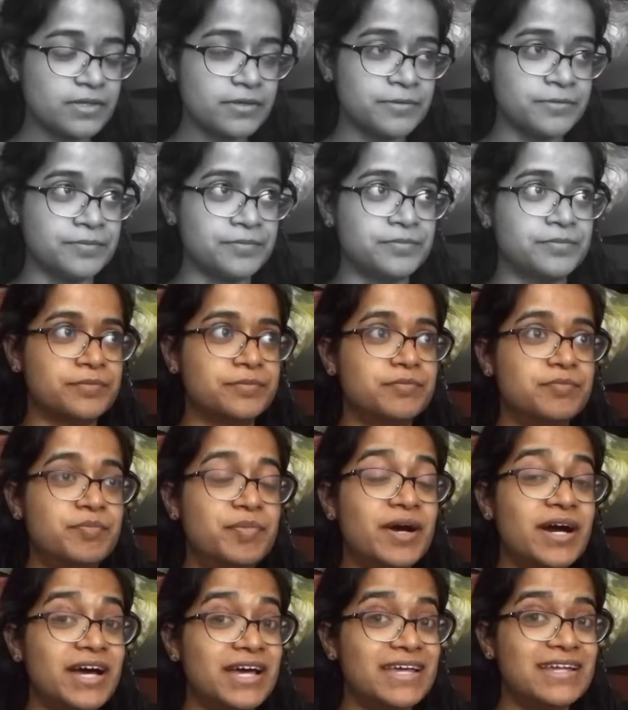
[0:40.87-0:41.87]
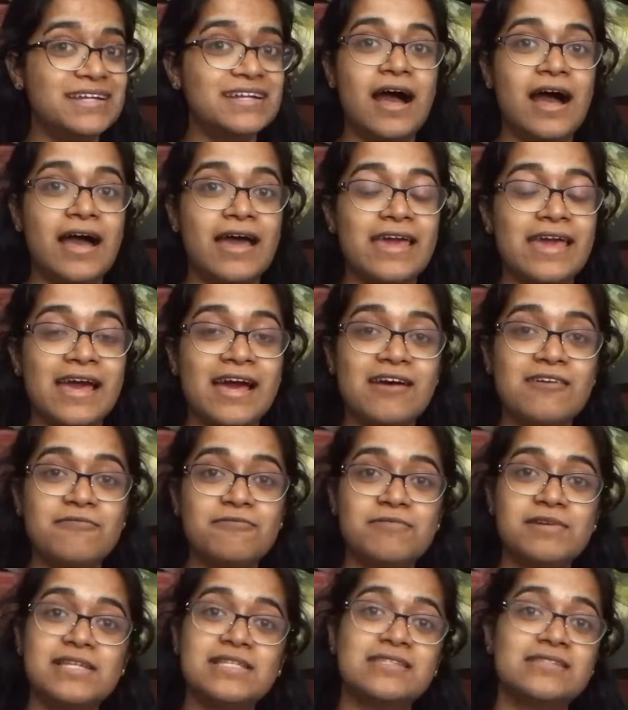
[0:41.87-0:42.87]
But I
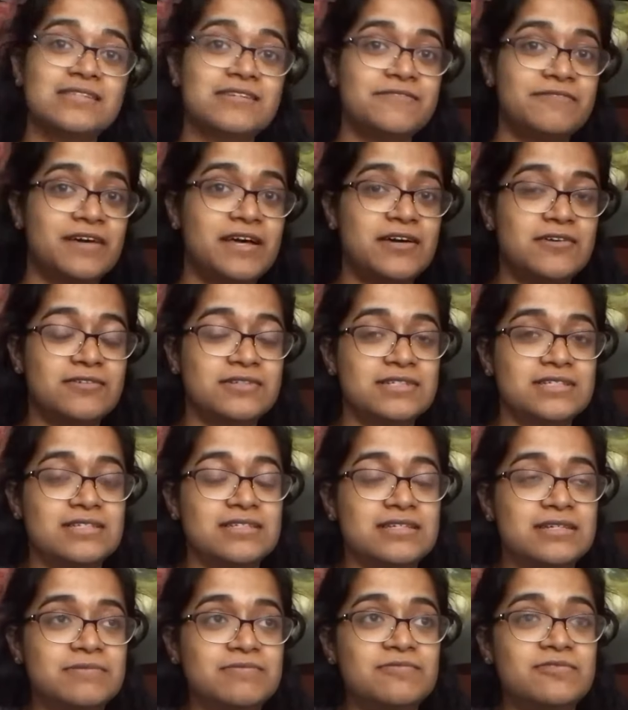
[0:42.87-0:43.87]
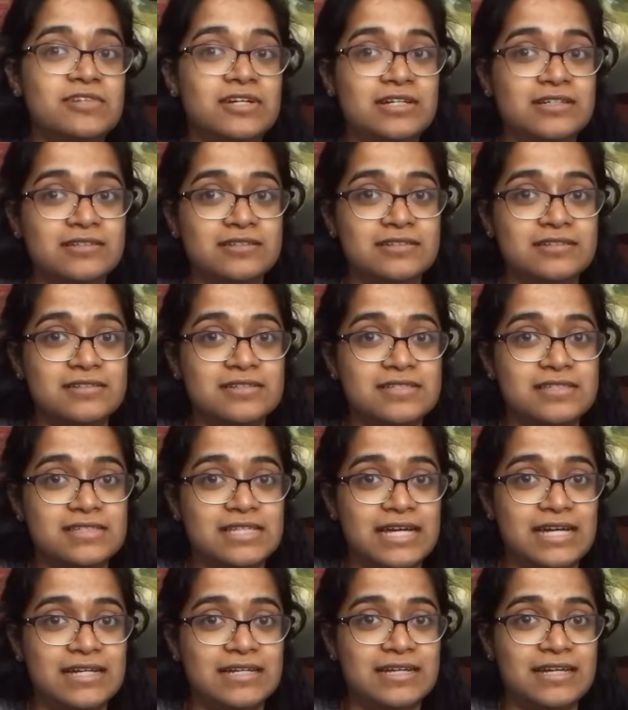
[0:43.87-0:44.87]
have recently found some vloggers
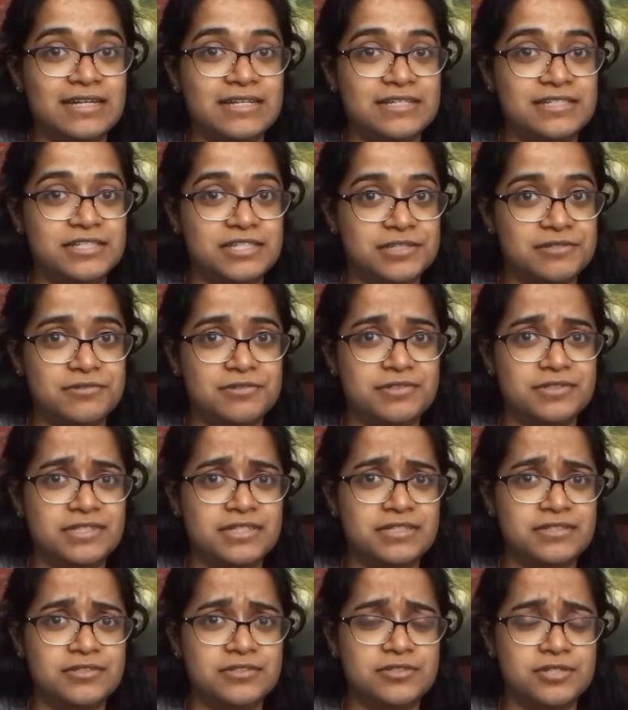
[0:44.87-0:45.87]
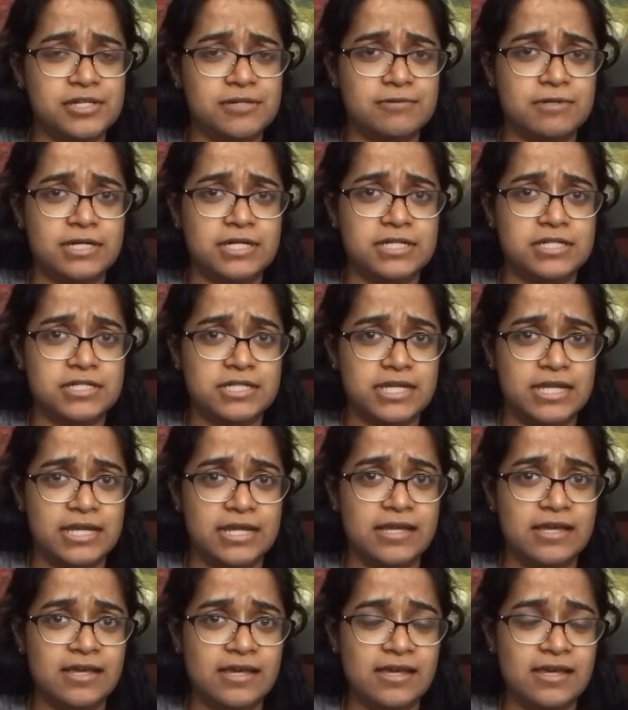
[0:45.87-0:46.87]
that I genuinely enjoy
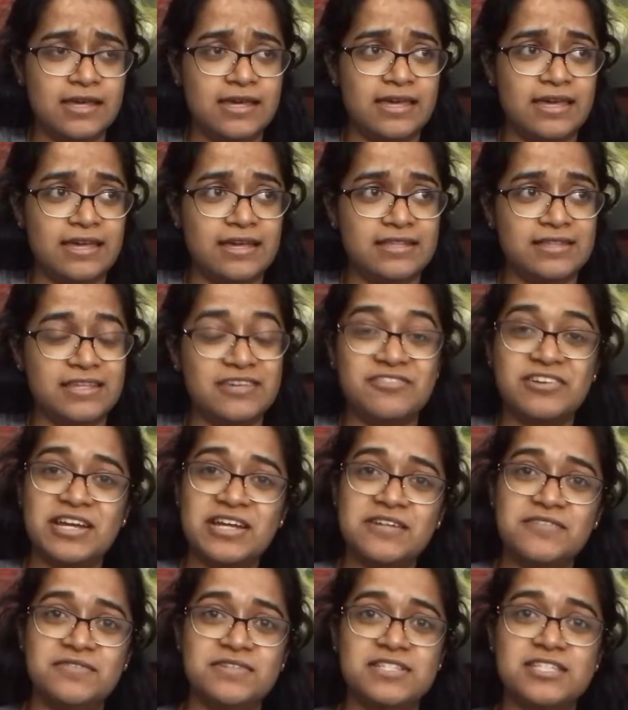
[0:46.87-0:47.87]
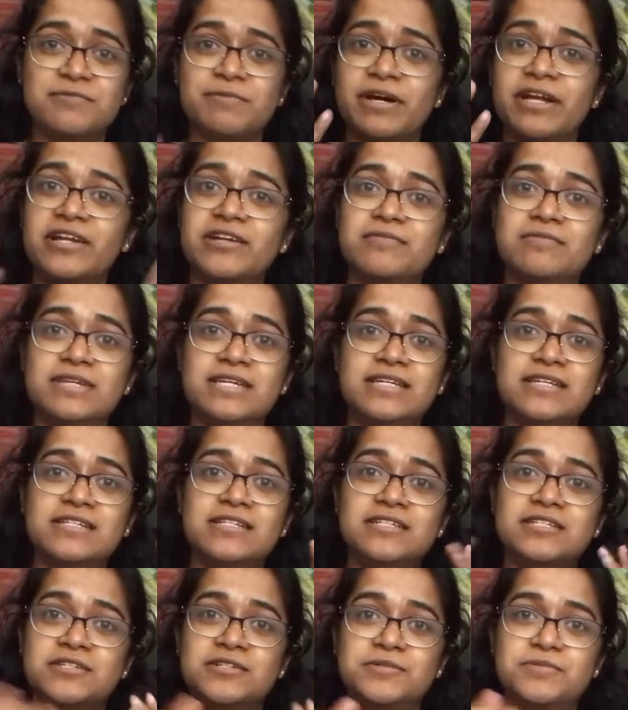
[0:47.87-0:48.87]
watching, and they've kind of inspired me
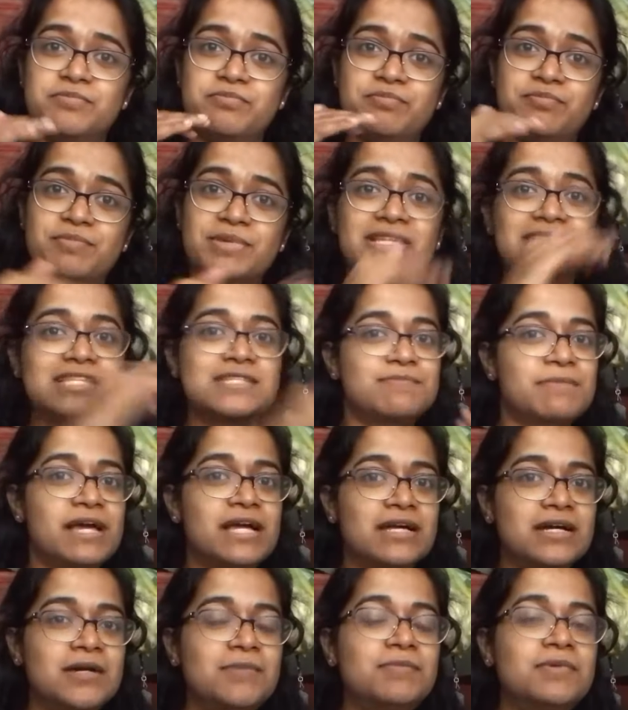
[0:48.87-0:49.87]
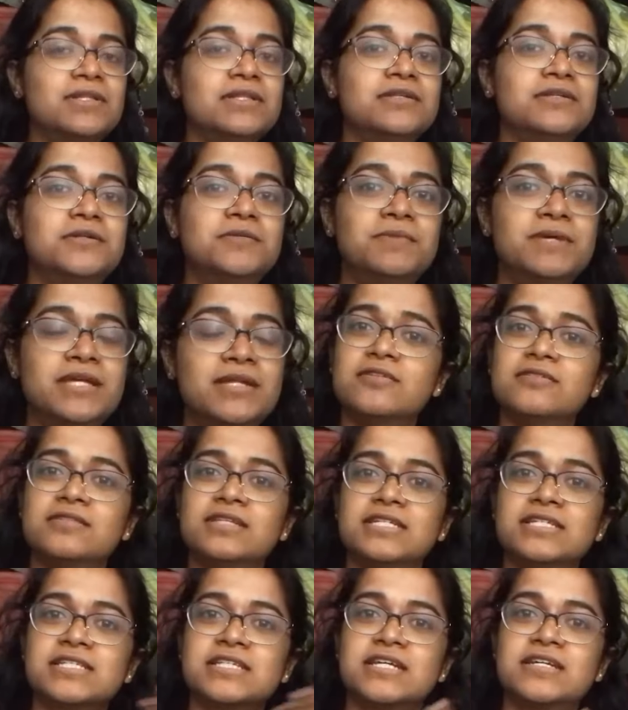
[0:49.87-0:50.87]
to pick this back up a little bit.
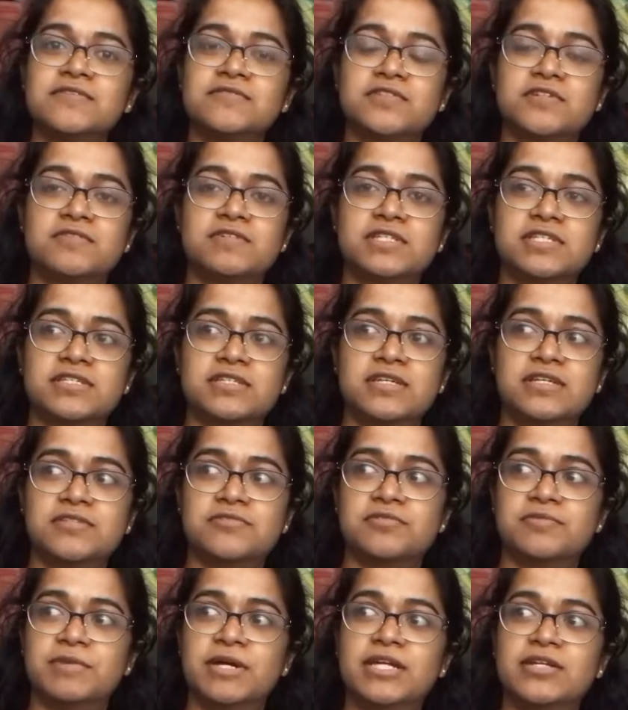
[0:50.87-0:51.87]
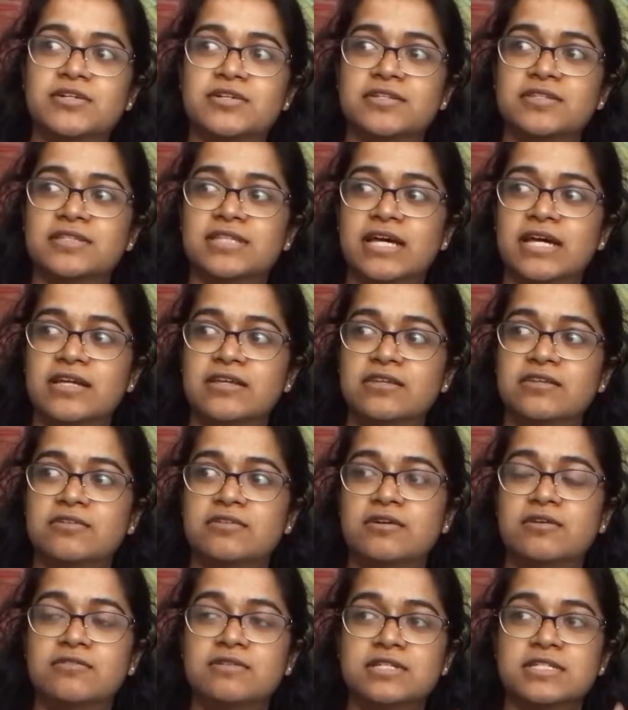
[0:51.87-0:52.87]
They just kind of serve as a nice reminder that you
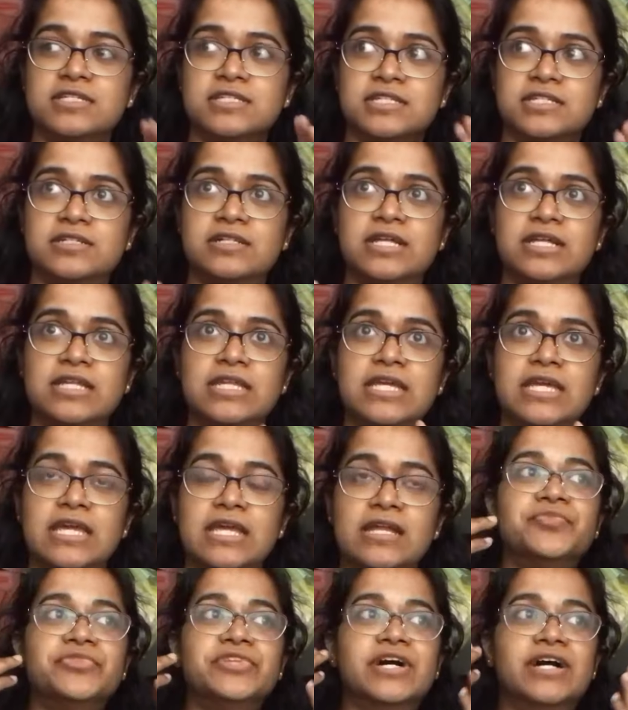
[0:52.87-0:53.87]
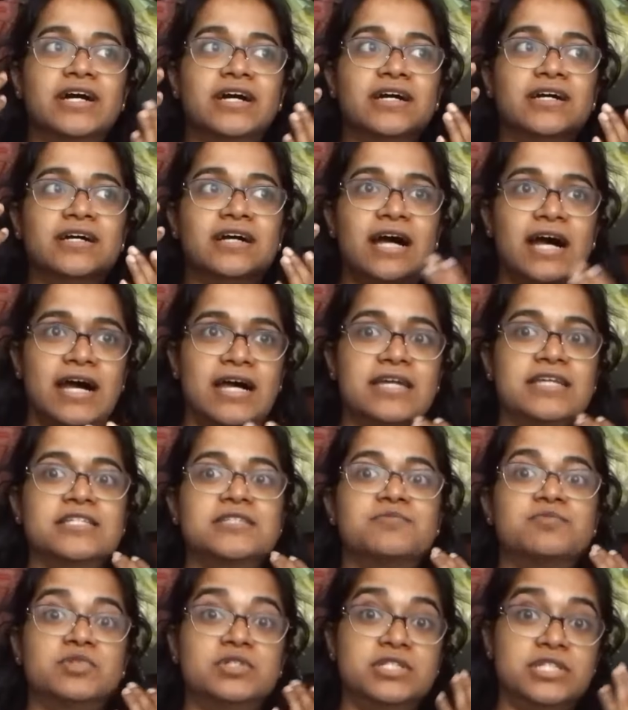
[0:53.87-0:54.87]
don't necessarily need the
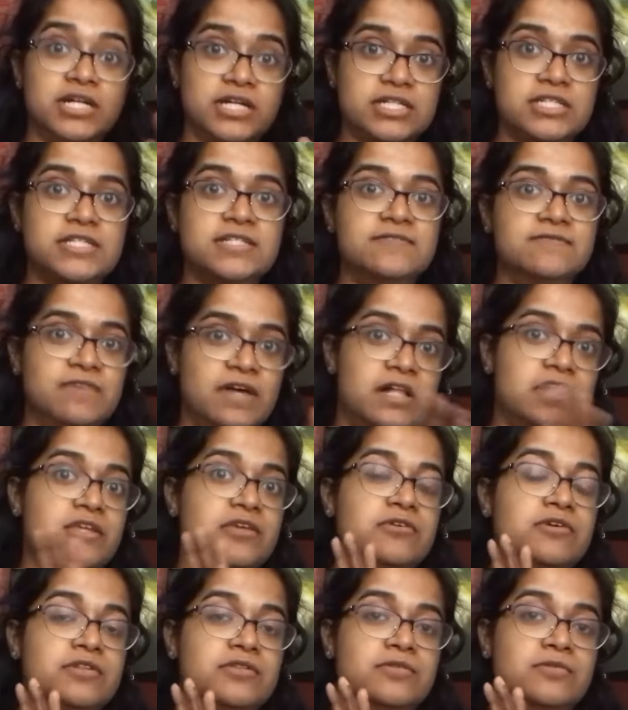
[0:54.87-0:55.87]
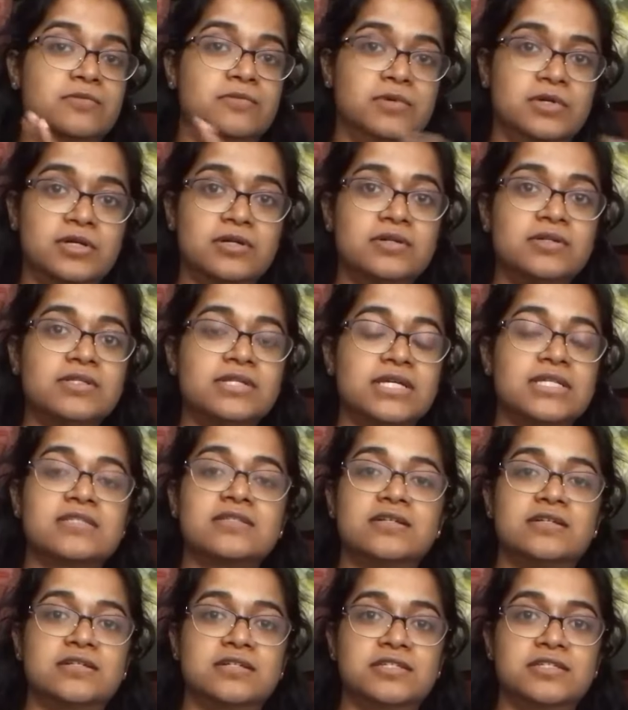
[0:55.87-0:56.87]
highest production value in the world as
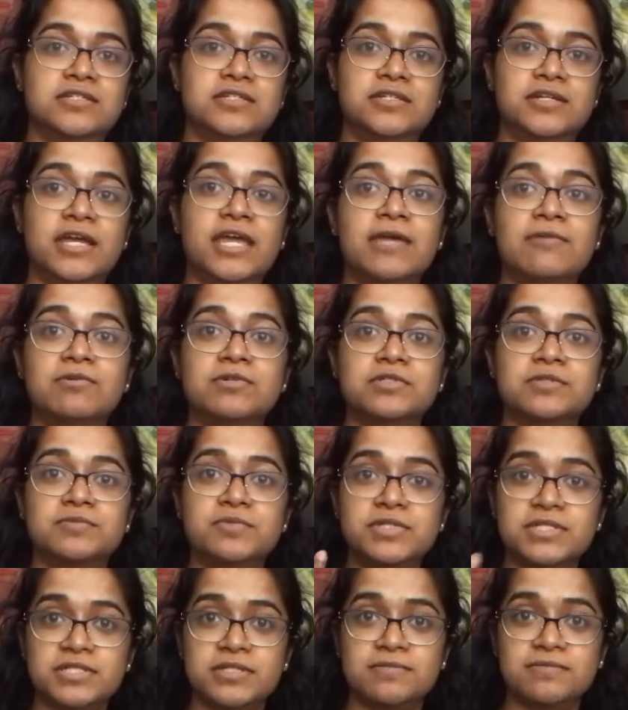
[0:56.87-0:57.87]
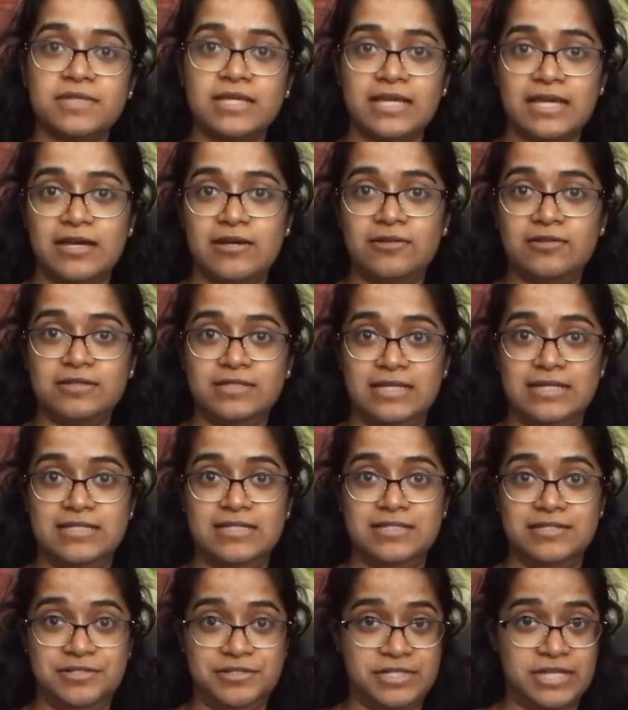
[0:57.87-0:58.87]
long as you're able to put something out
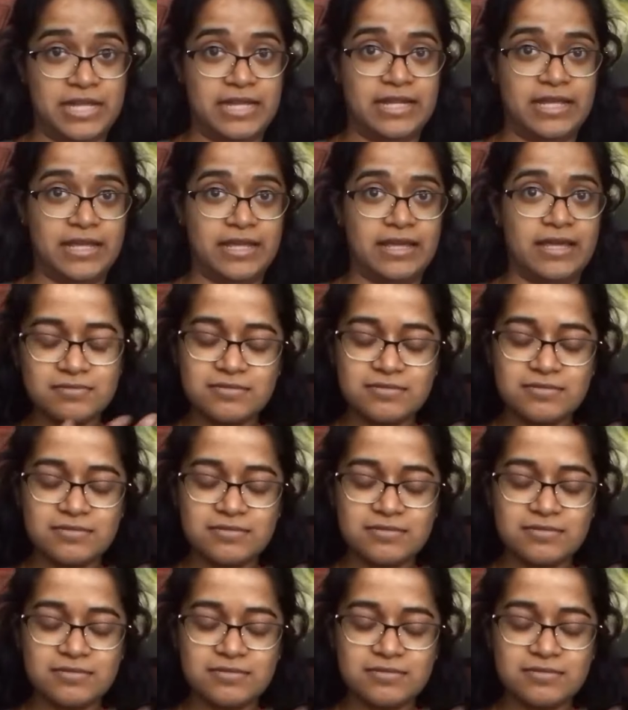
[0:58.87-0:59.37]
that's entertaining.